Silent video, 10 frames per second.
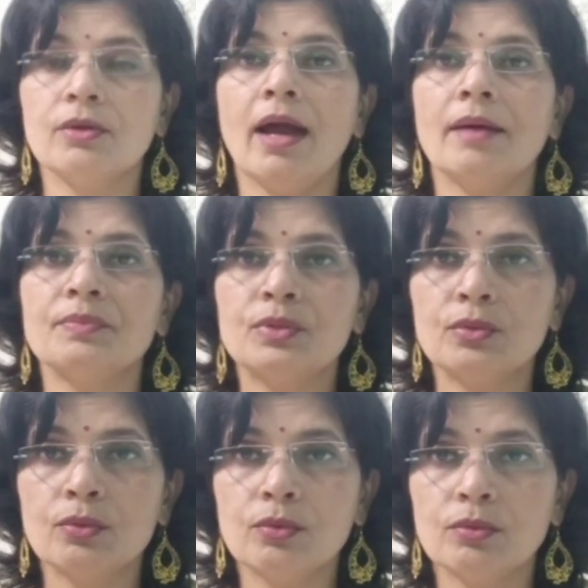you have
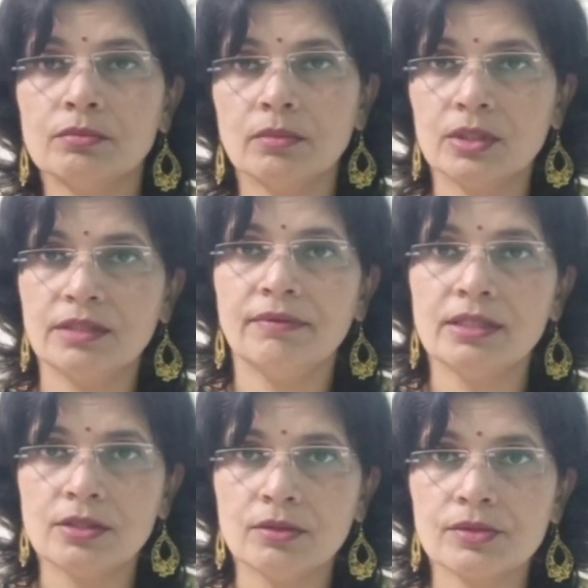to
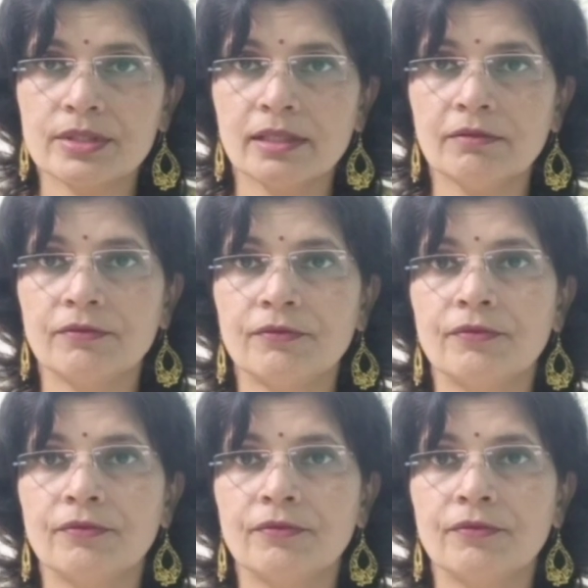motivate yourself,